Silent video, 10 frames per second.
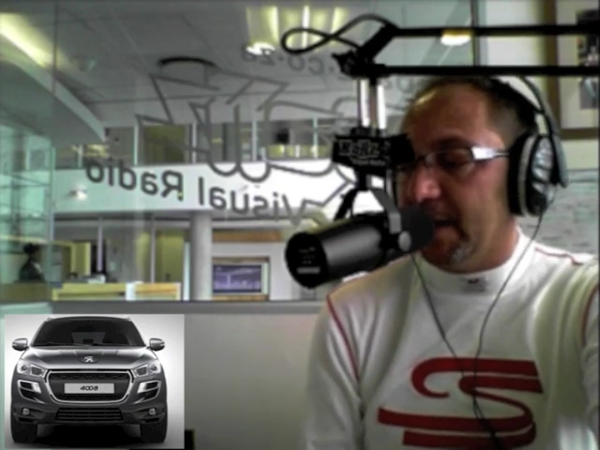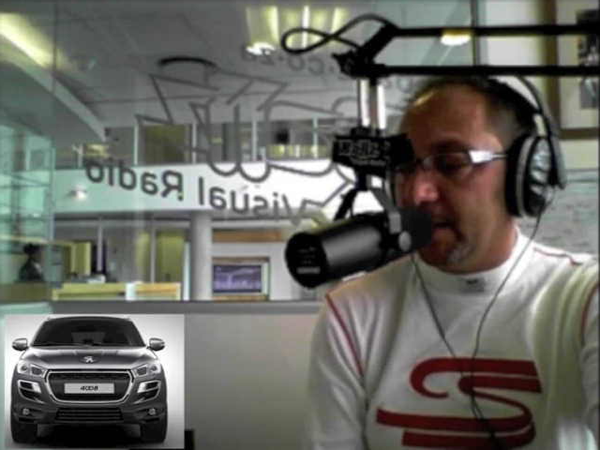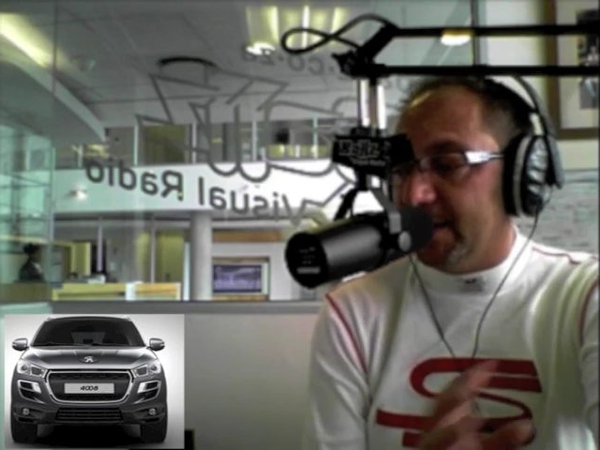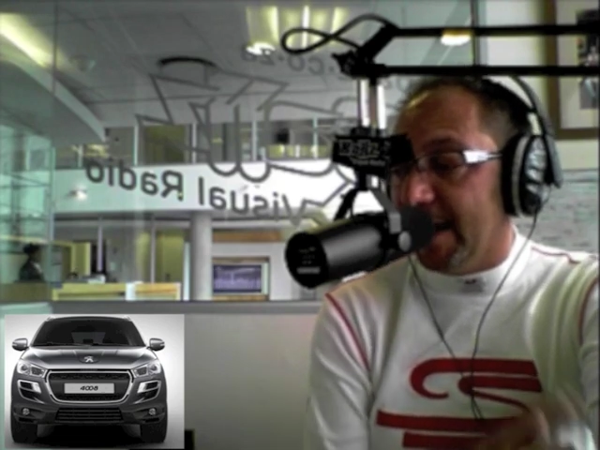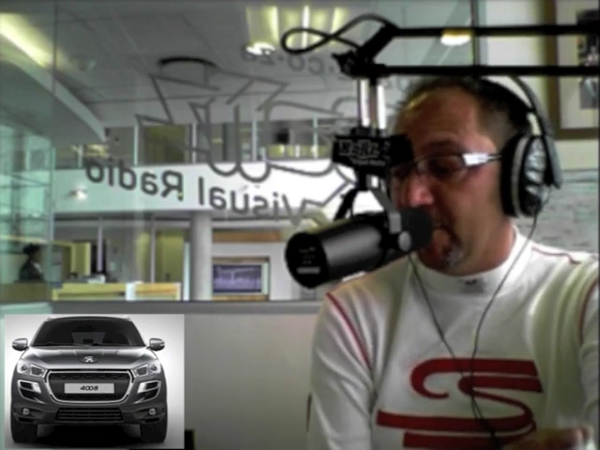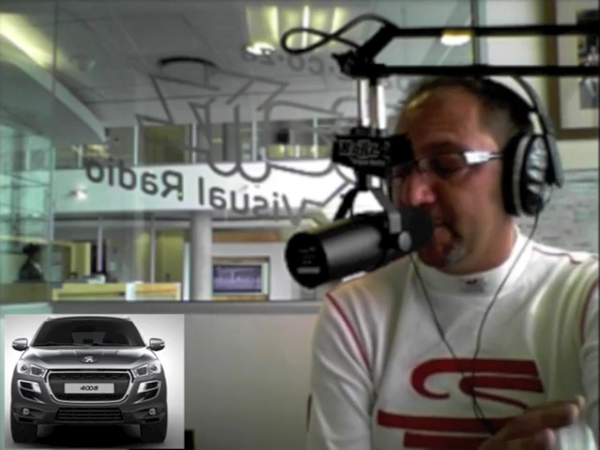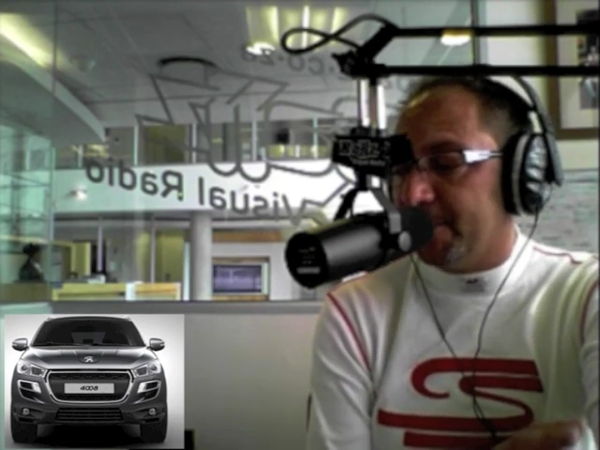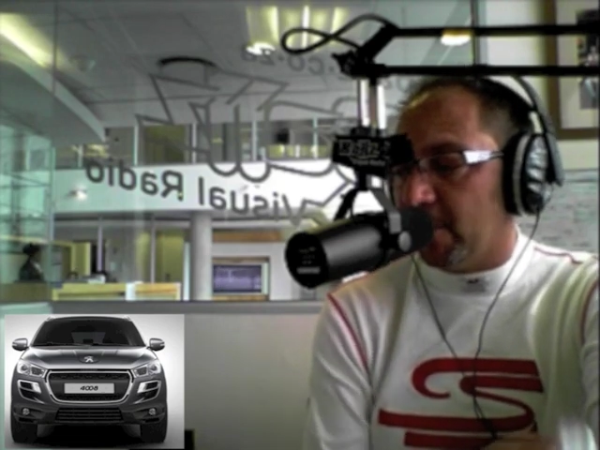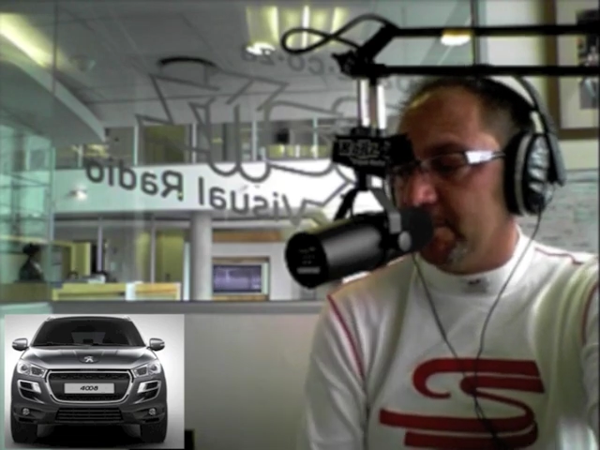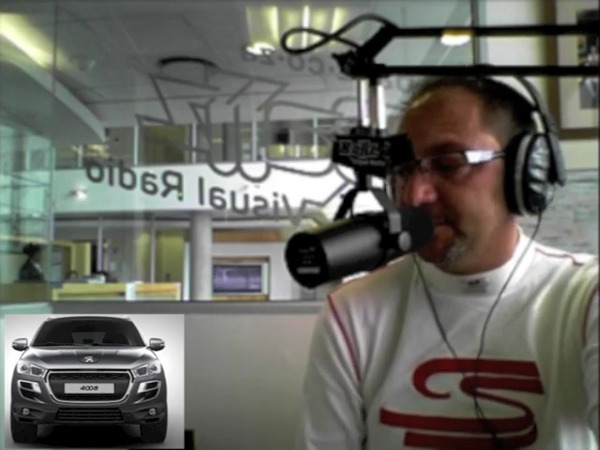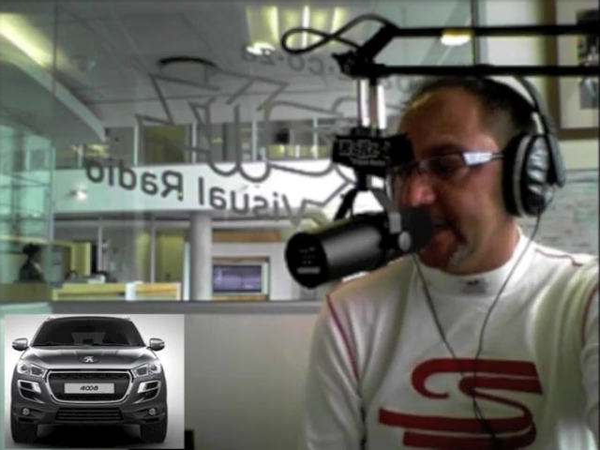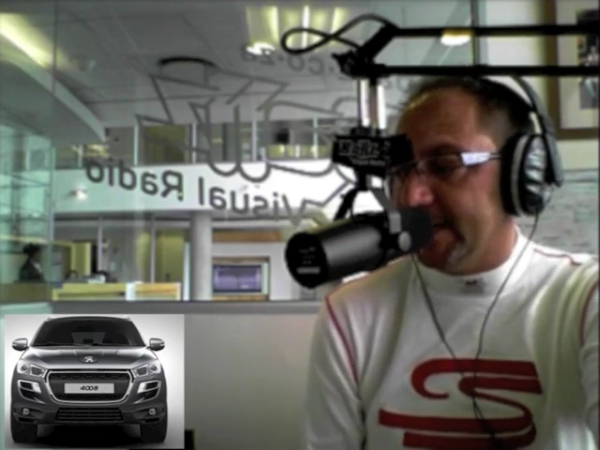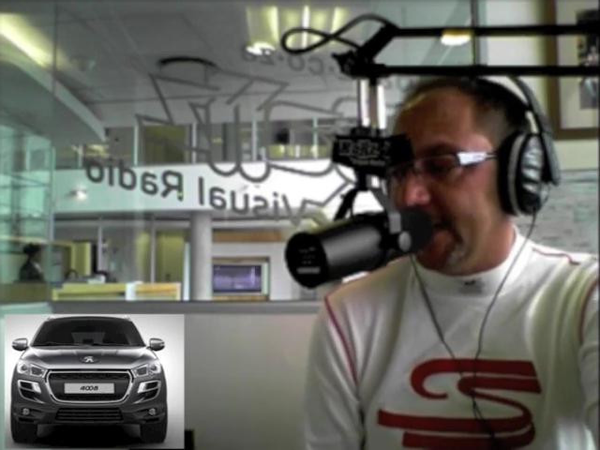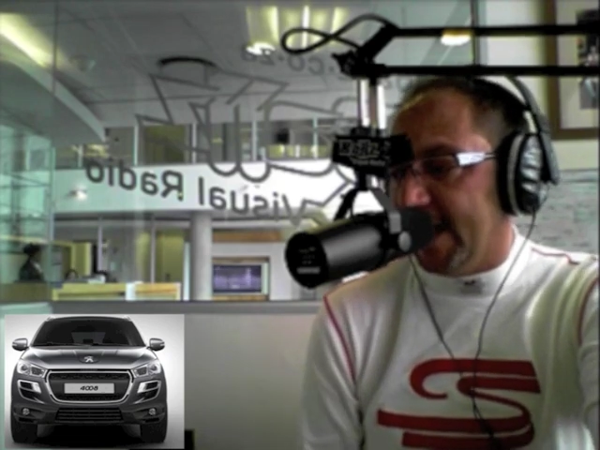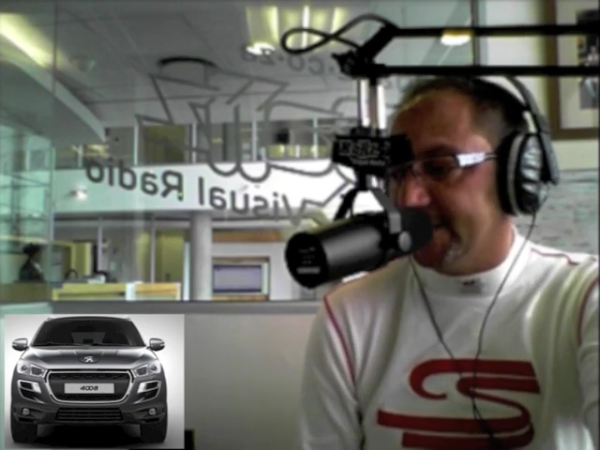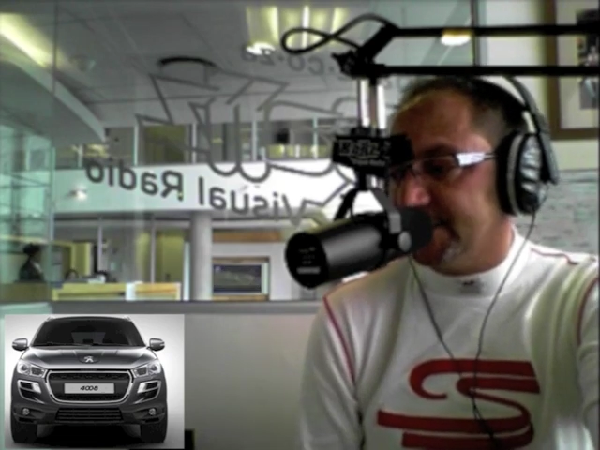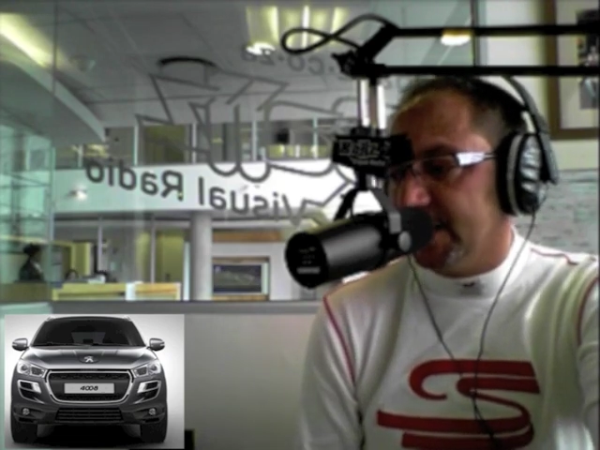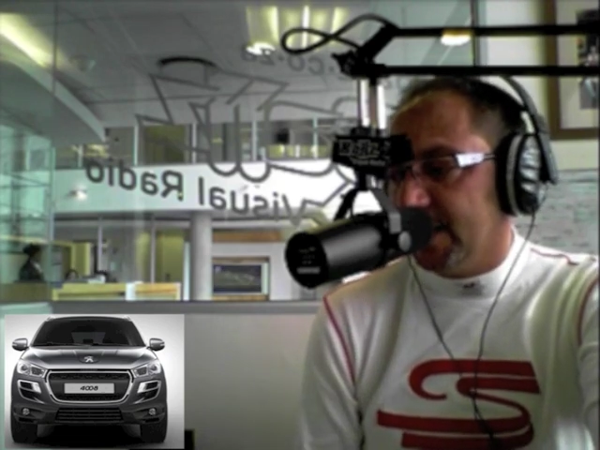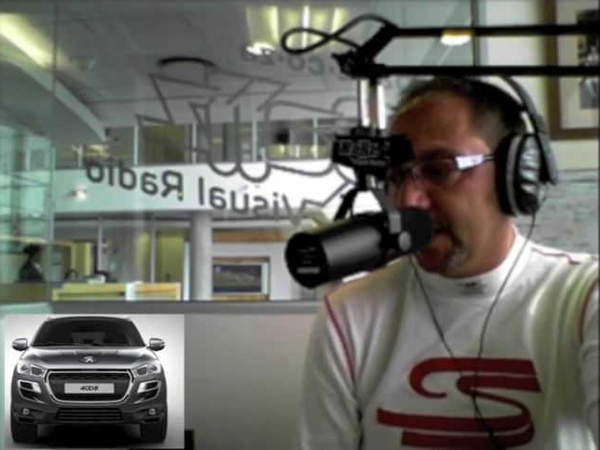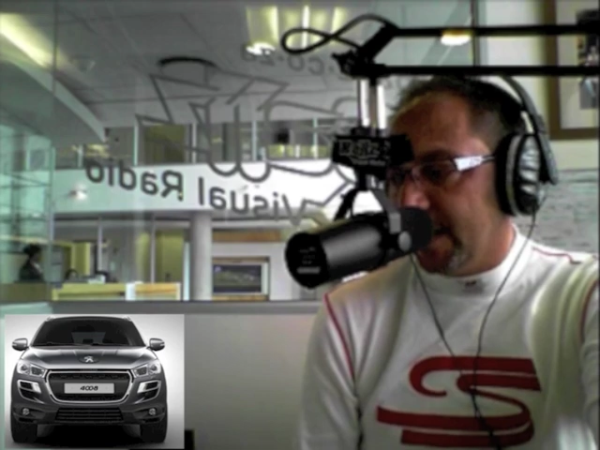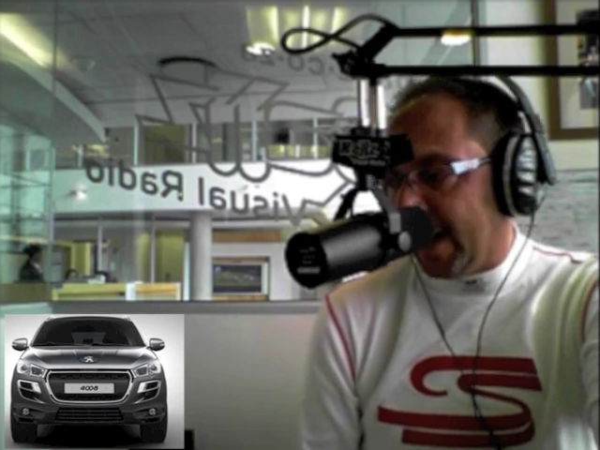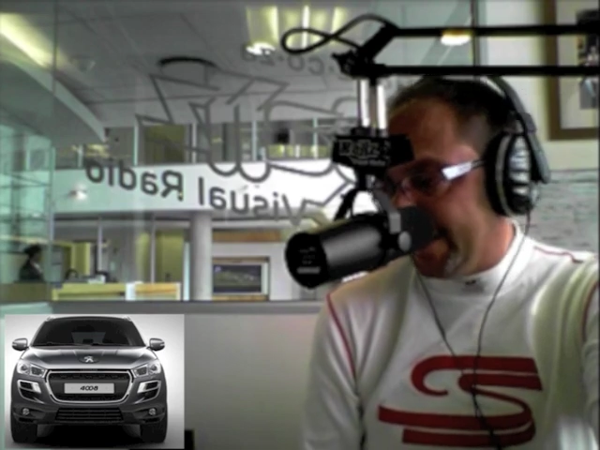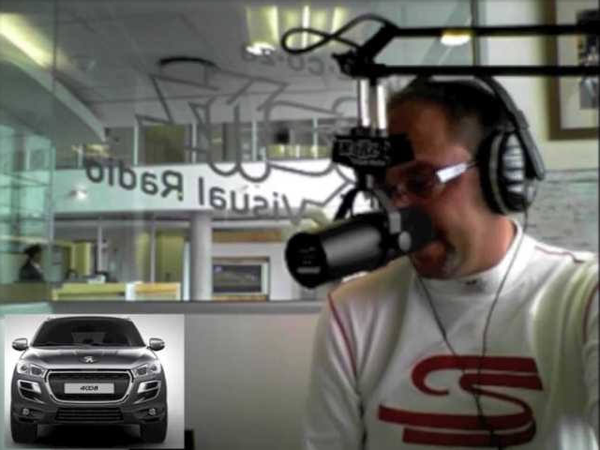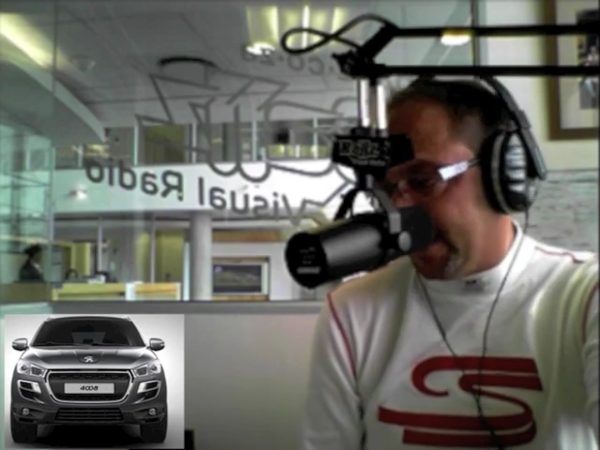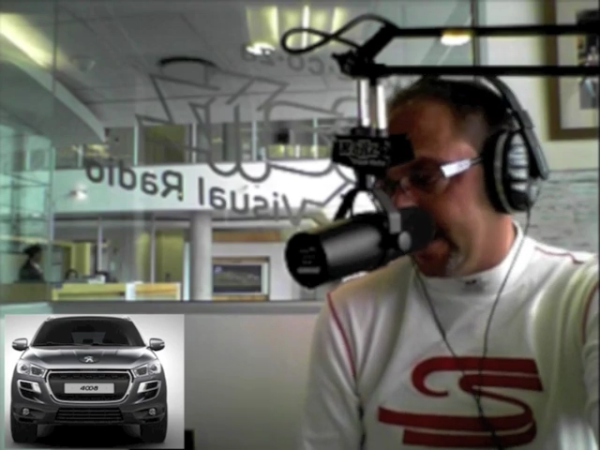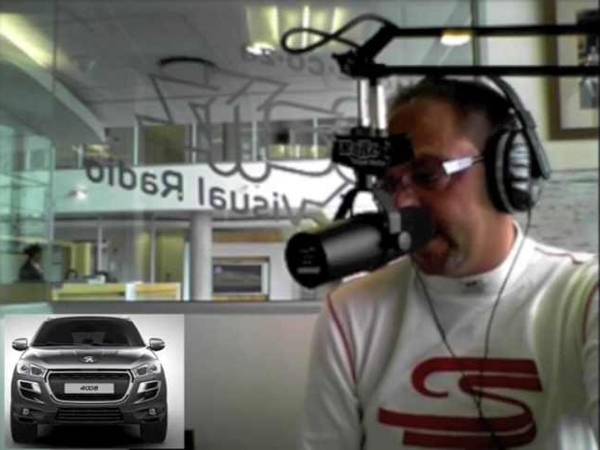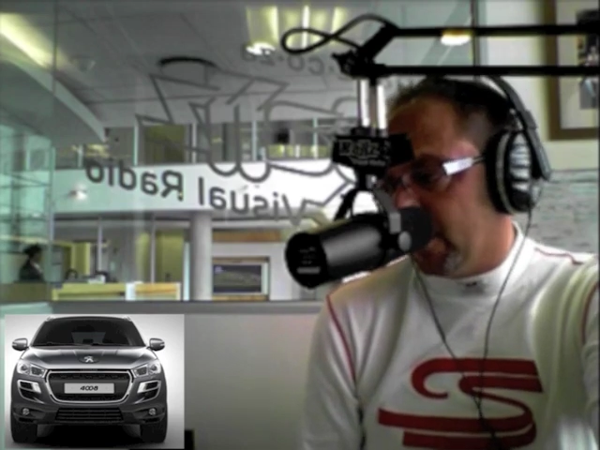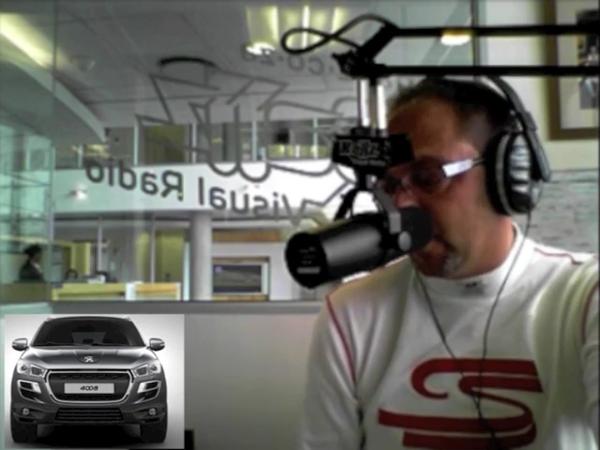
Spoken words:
inherent problems that he has. I think